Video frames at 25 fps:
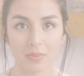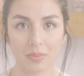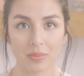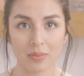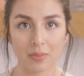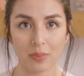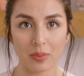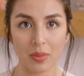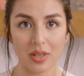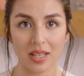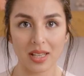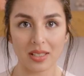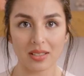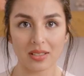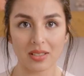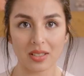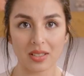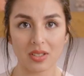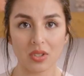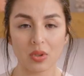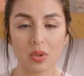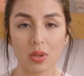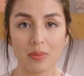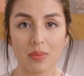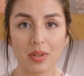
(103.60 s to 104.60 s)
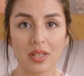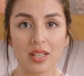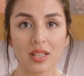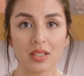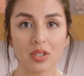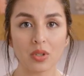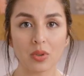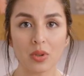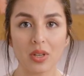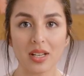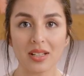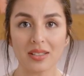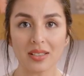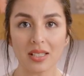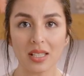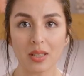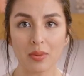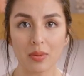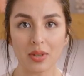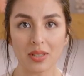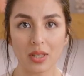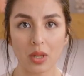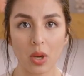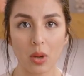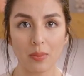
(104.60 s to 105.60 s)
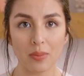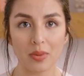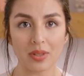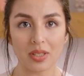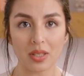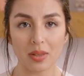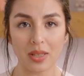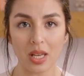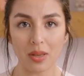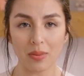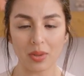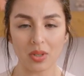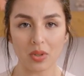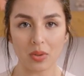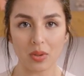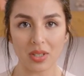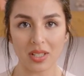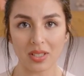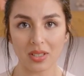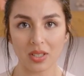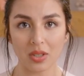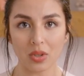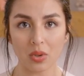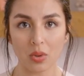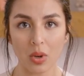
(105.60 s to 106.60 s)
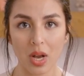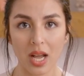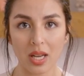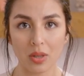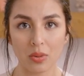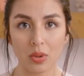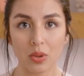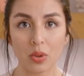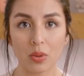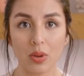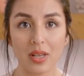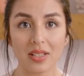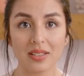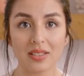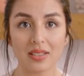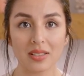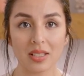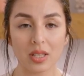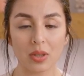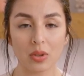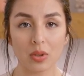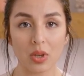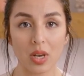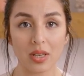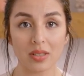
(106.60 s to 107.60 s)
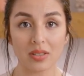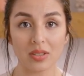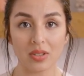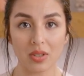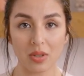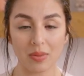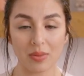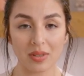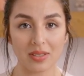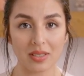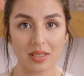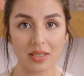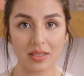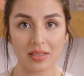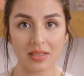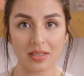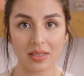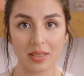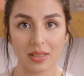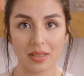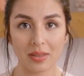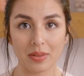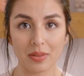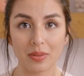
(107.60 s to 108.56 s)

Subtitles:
We use distributed tracing with OpenTelemetry to track requests across services.